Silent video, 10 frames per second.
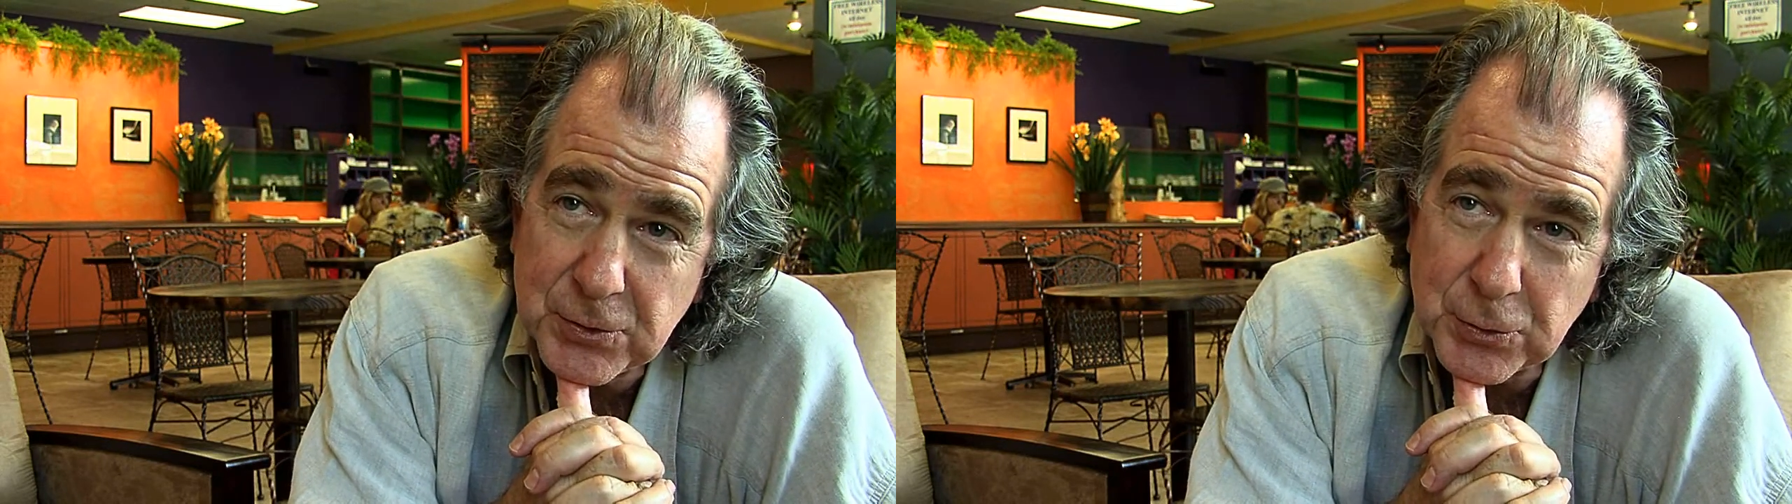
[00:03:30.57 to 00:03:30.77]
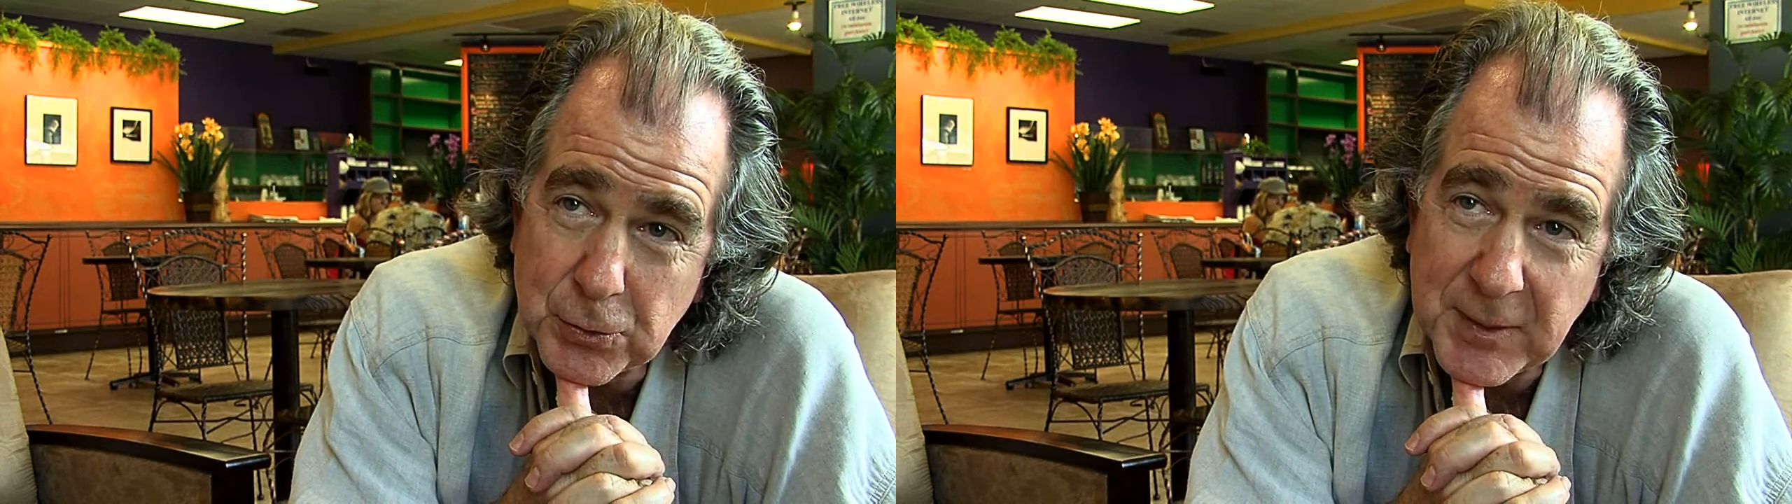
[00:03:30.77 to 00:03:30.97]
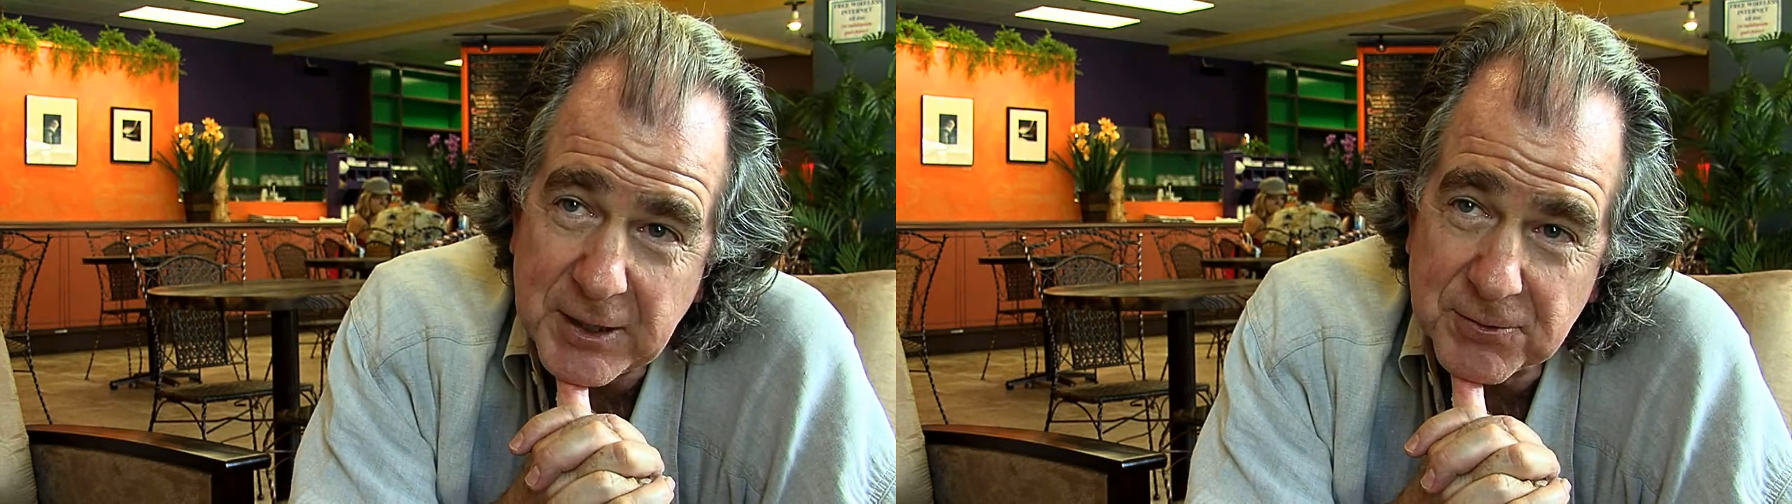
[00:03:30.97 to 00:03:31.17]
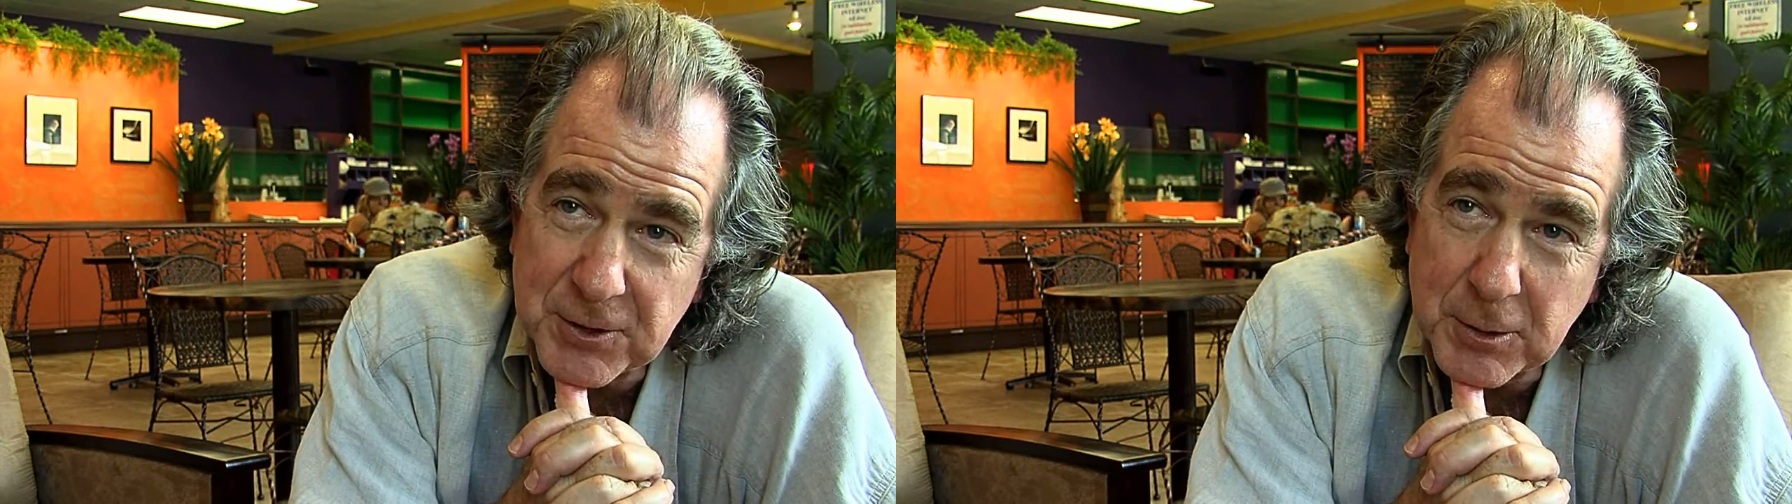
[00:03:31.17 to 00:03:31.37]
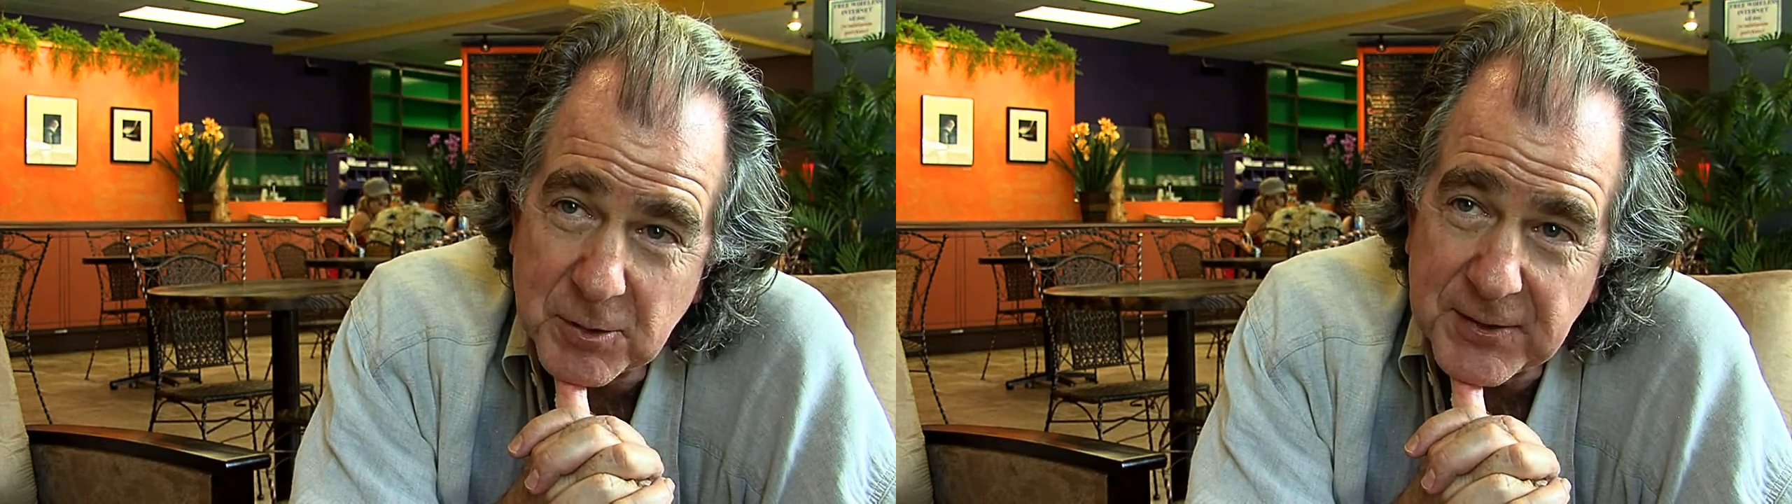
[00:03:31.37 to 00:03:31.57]
to make a
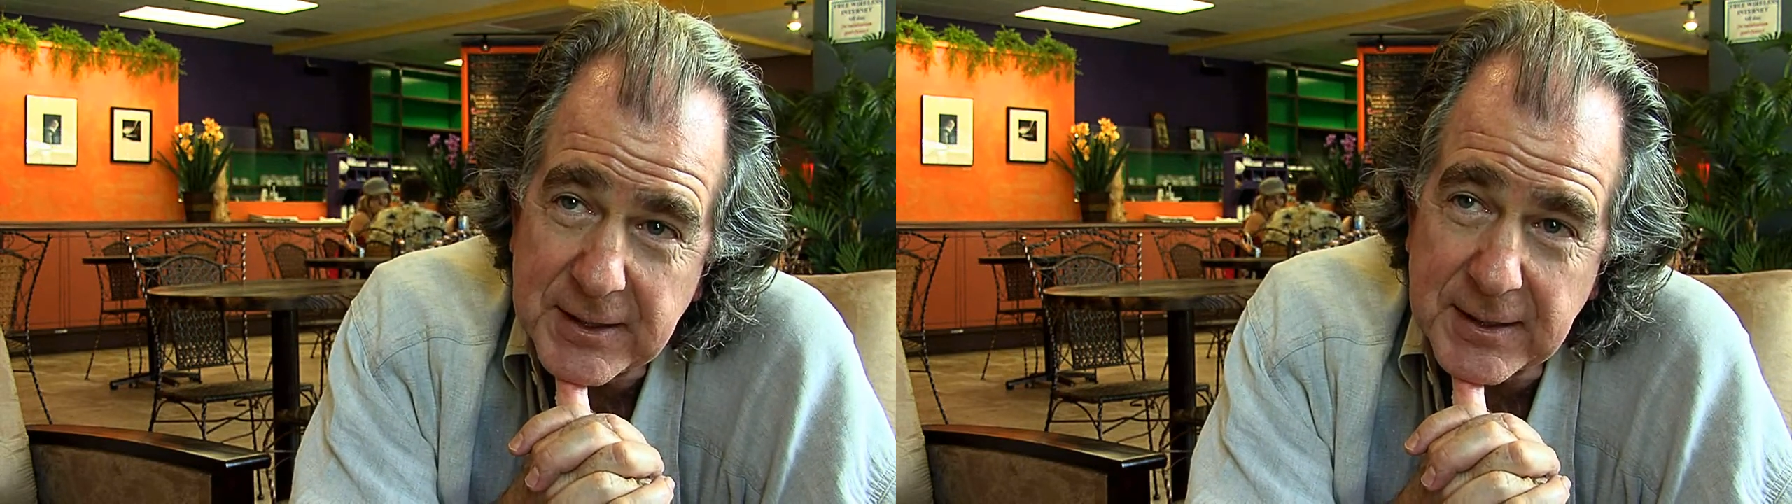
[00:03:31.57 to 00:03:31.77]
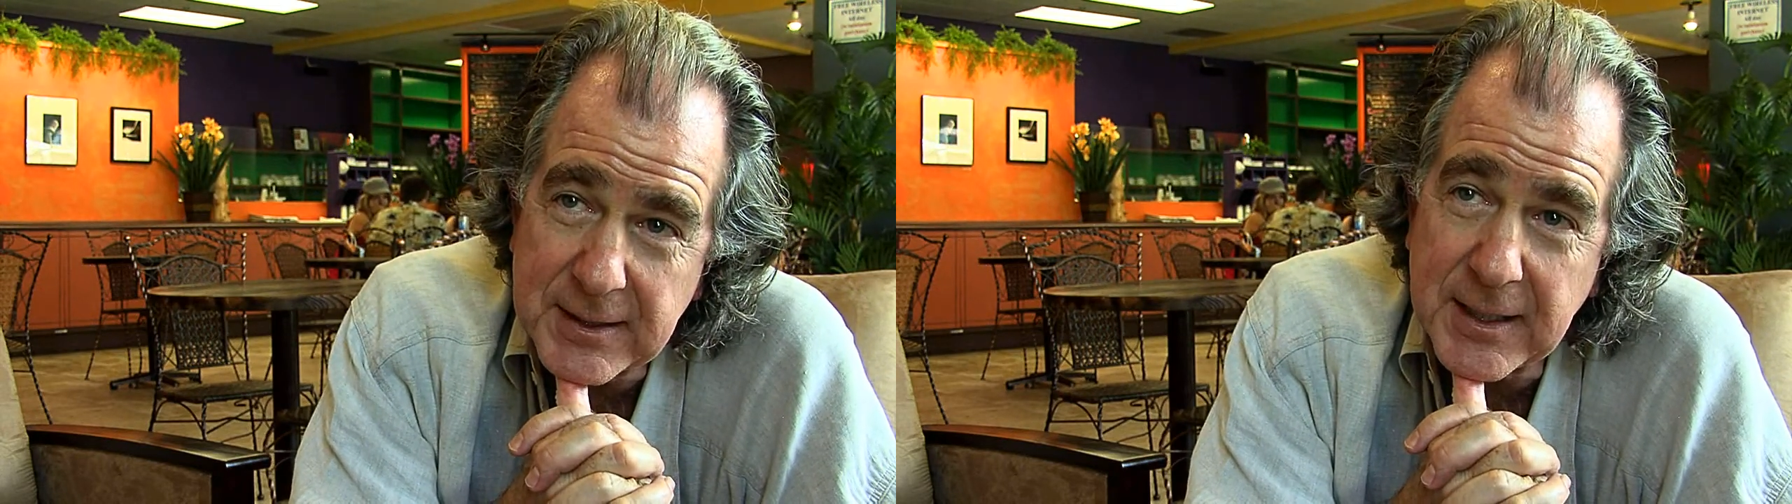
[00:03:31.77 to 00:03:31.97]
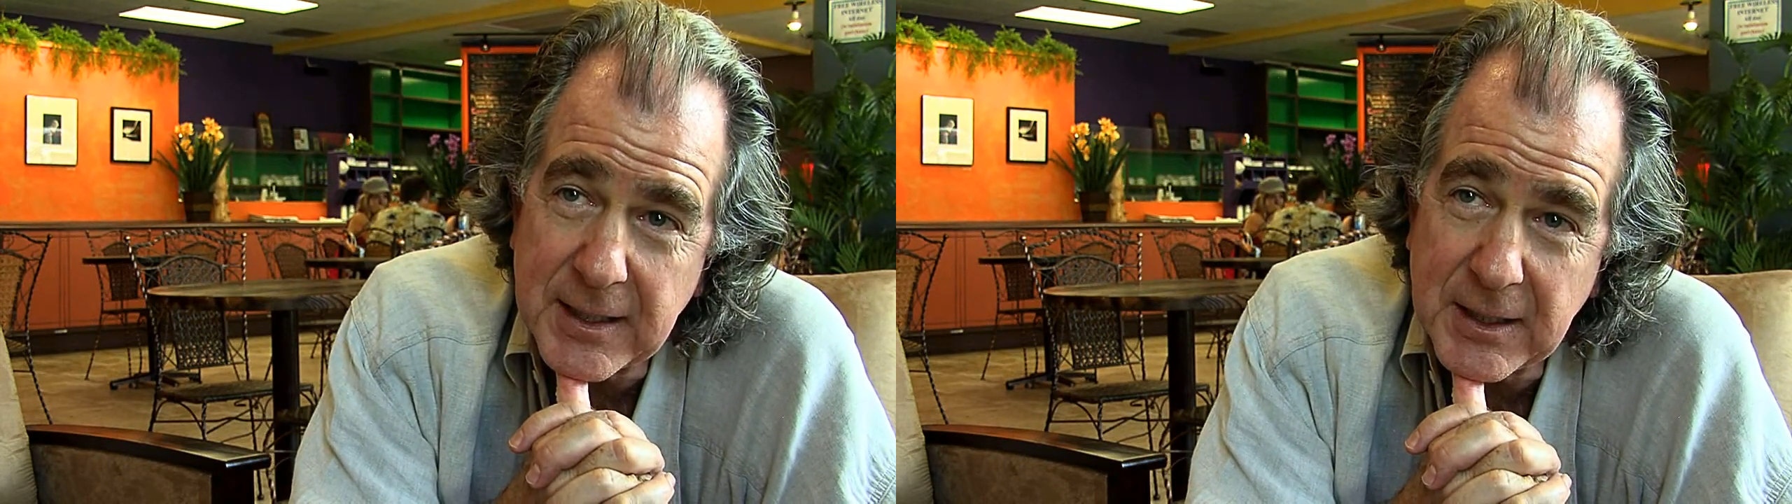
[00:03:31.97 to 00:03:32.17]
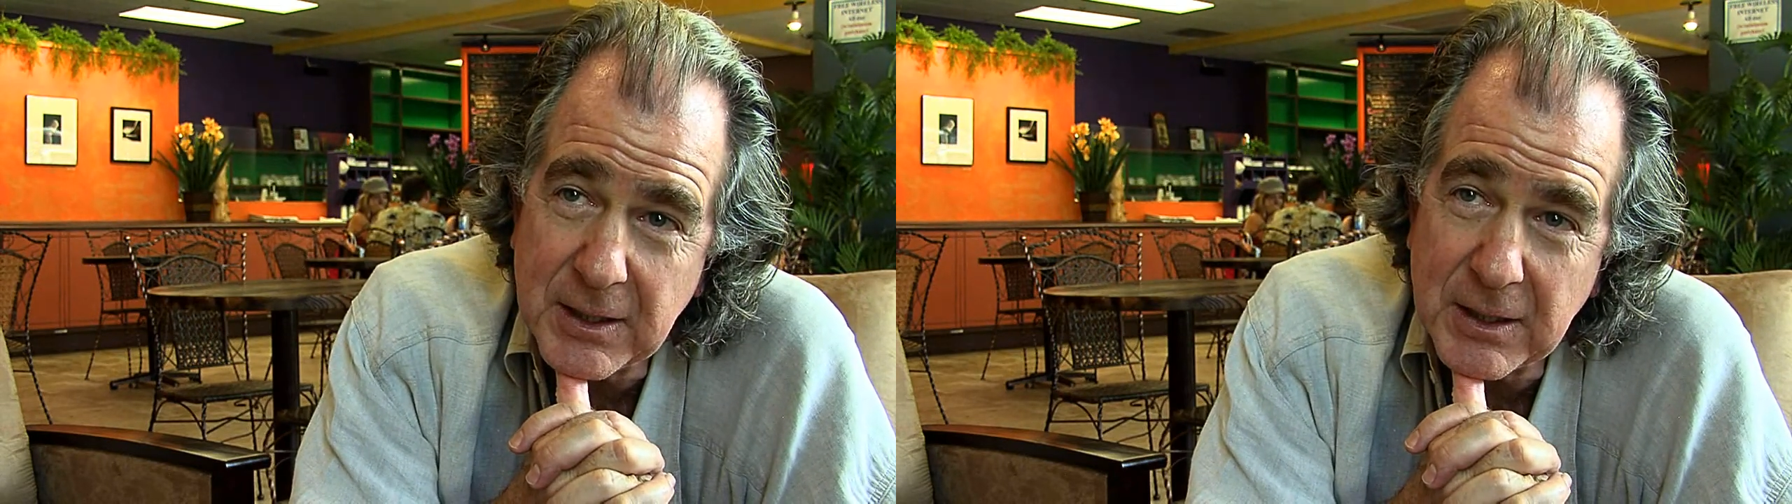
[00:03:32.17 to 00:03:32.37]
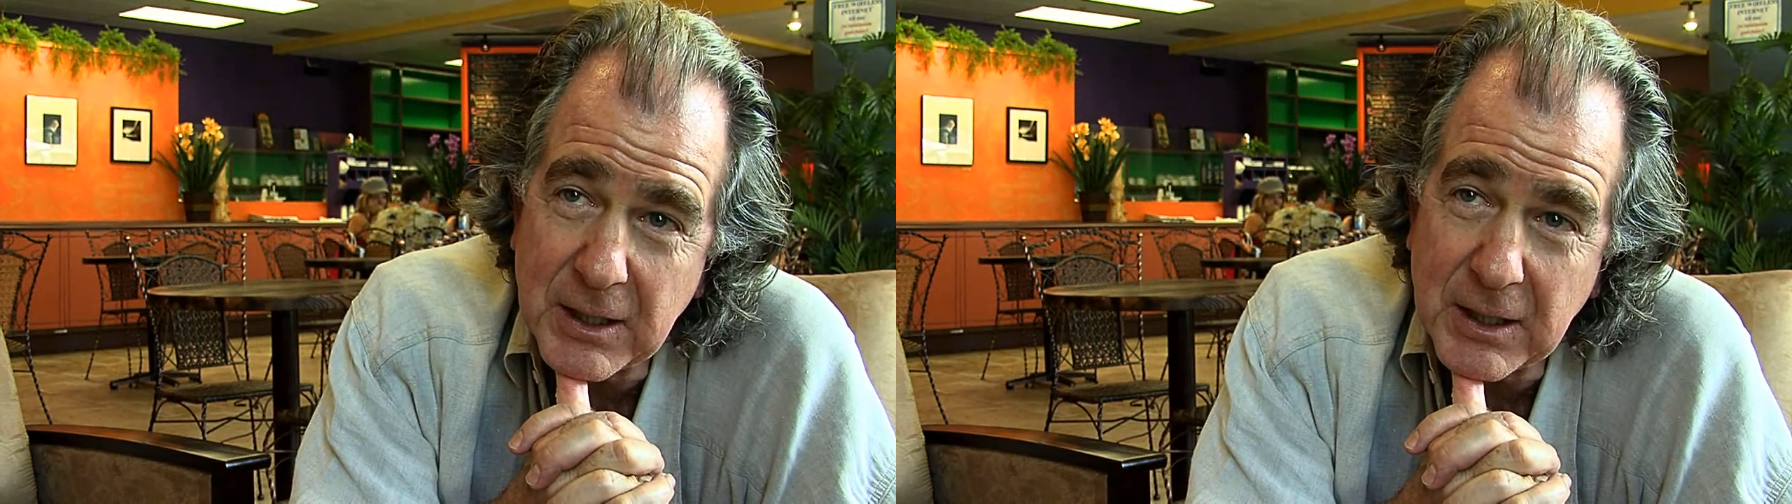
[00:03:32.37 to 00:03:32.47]
film of it, and they